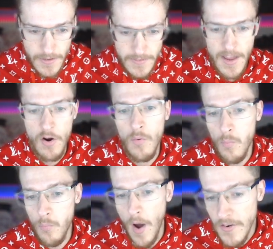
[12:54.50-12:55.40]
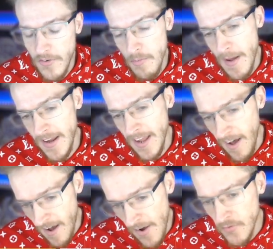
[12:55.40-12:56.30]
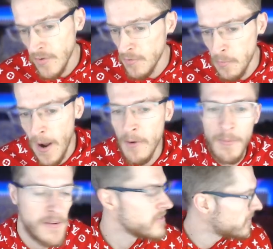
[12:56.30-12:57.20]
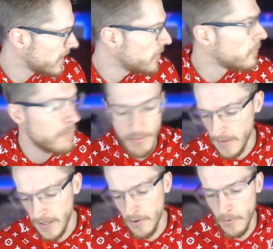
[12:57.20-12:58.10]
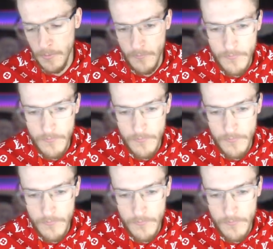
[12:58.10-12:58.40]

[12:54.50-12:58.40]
There are one too many R's as well, but still pretty cool.